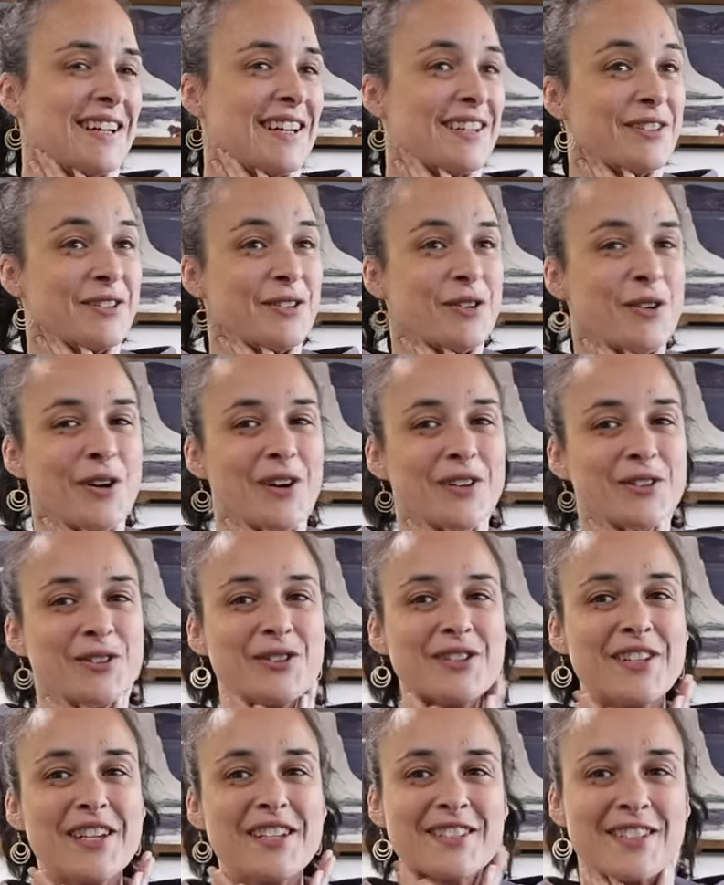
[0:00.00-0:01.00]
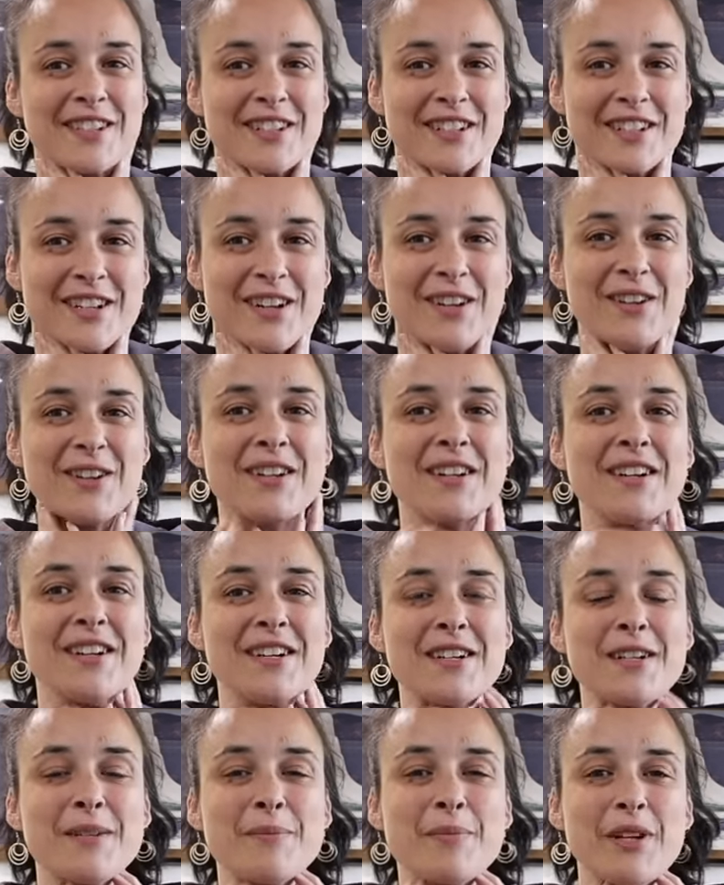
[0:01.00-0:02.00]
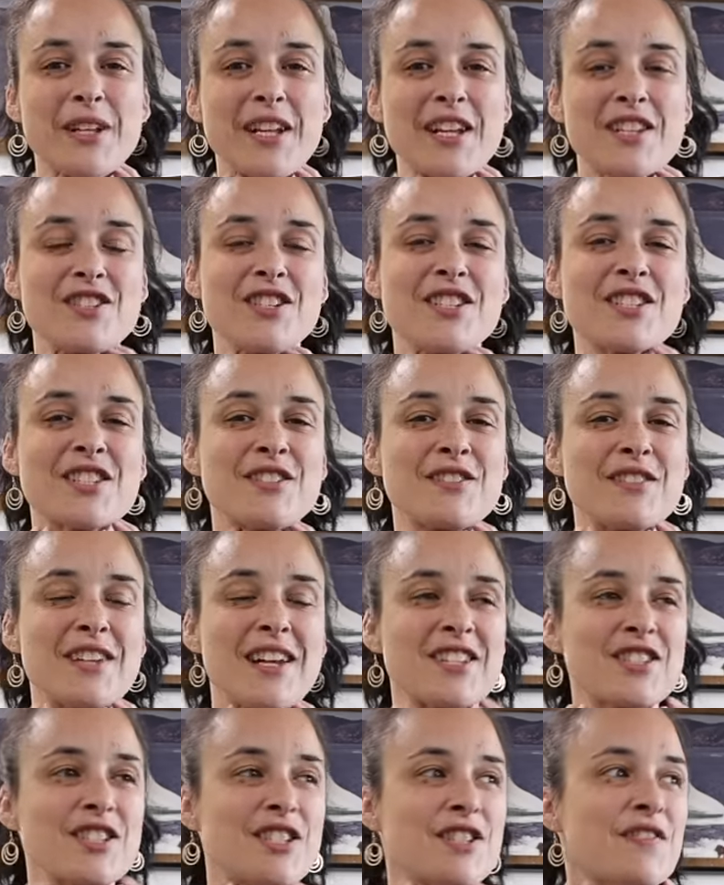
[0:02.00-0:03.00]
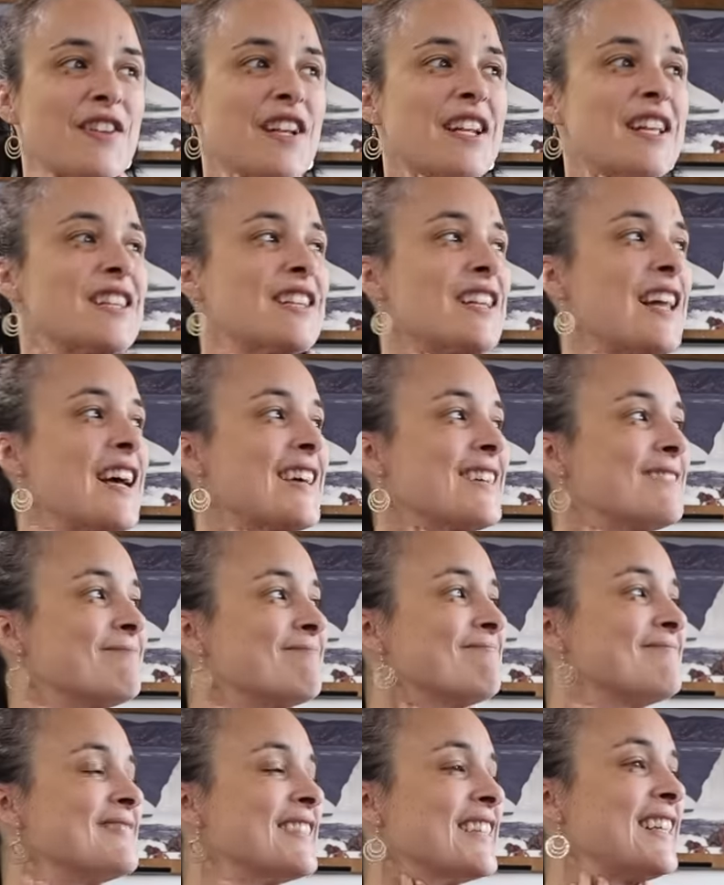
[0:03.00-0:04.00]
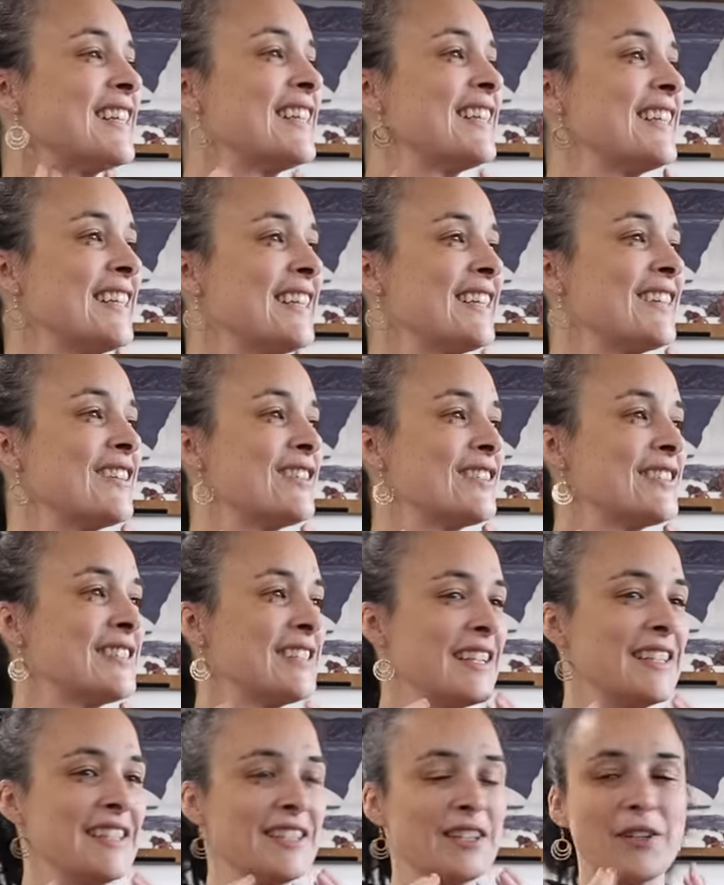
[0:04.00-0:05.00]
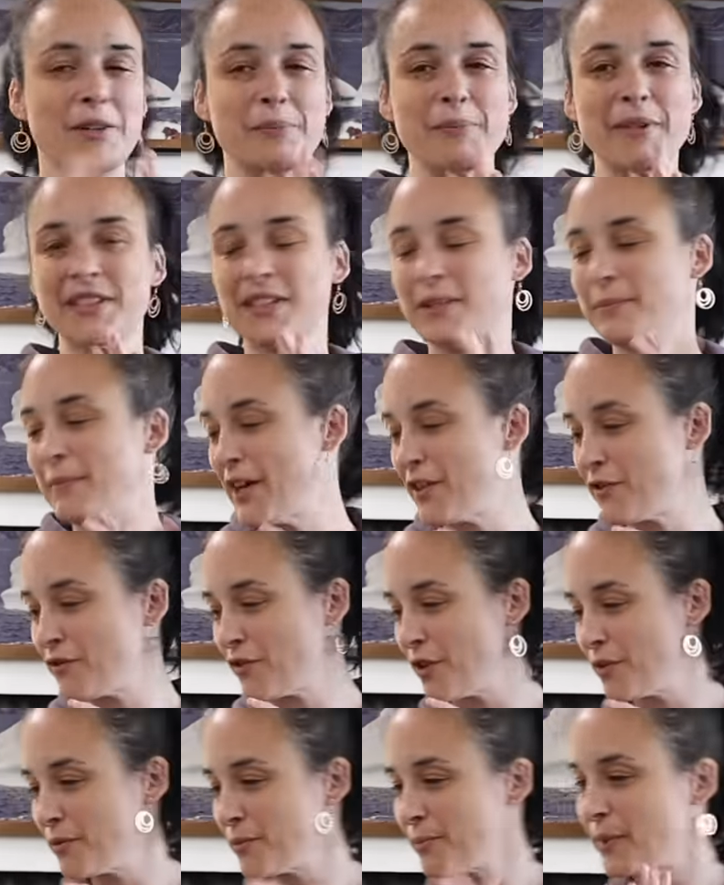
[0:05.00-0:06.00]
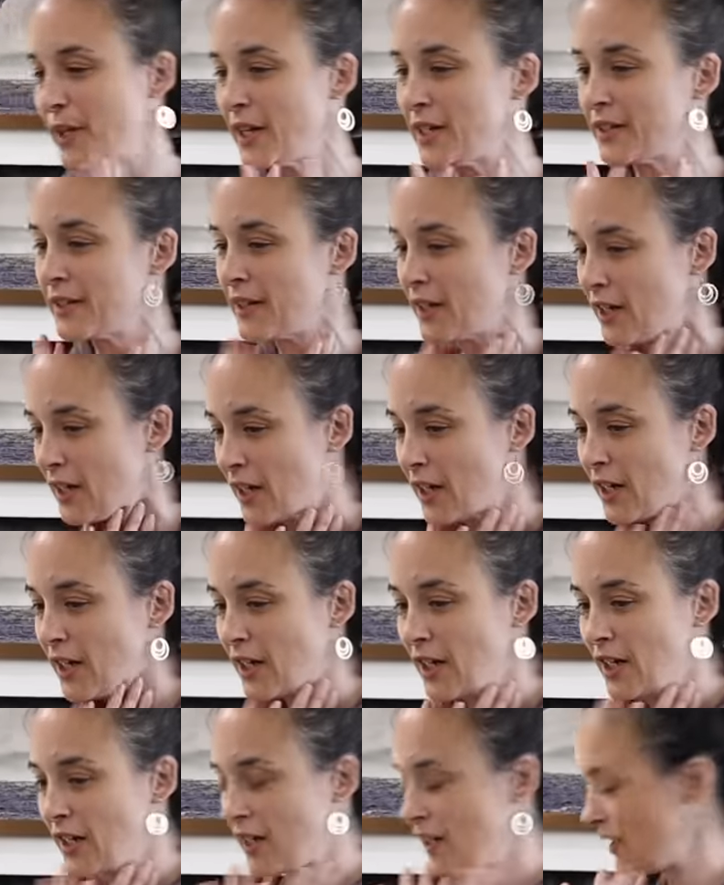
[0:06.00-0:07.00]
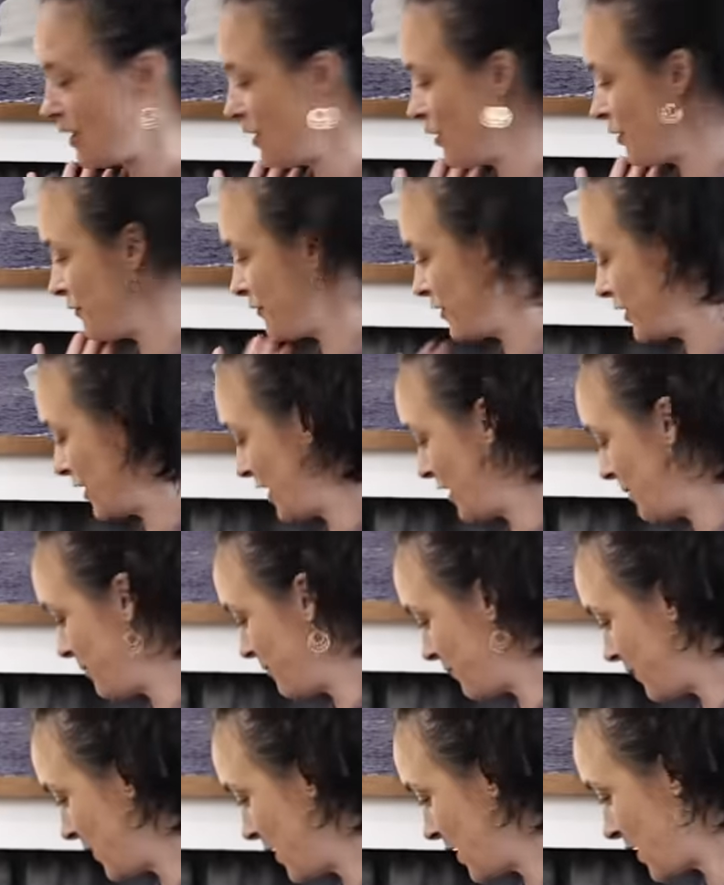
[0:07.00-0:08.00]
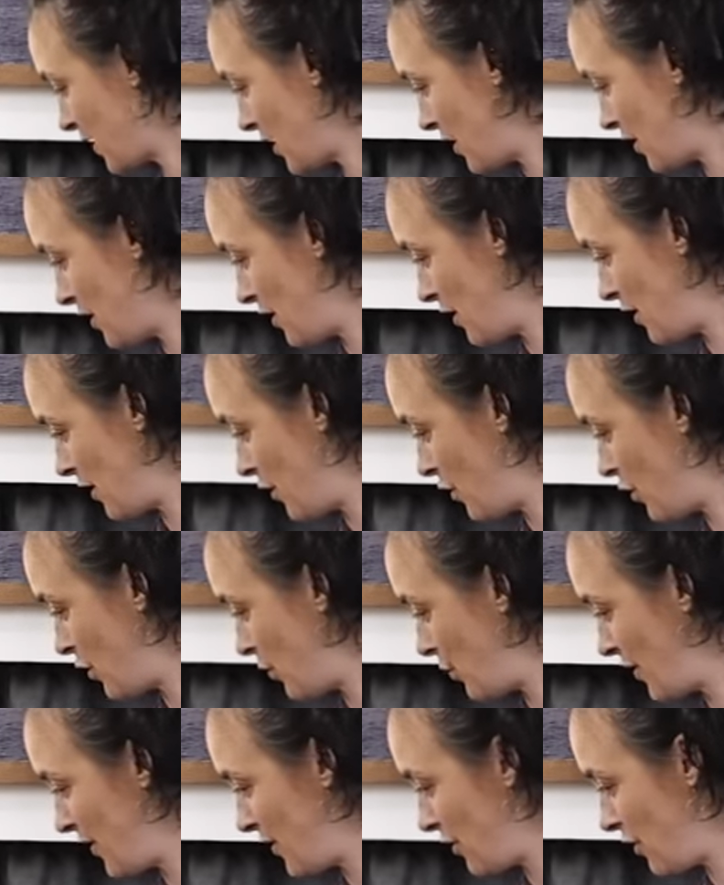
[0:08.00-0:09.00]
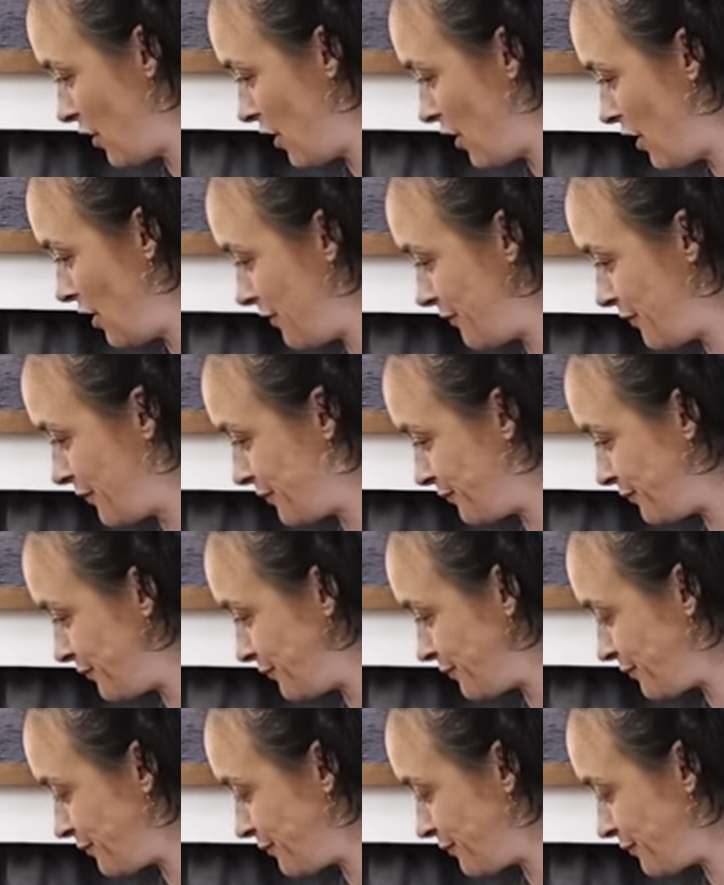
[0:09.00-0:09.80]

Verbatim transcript: I don't know how today's gonna go, but I just feel it like a little tiny little bit in my throat, but hopefully it's gonna resolve.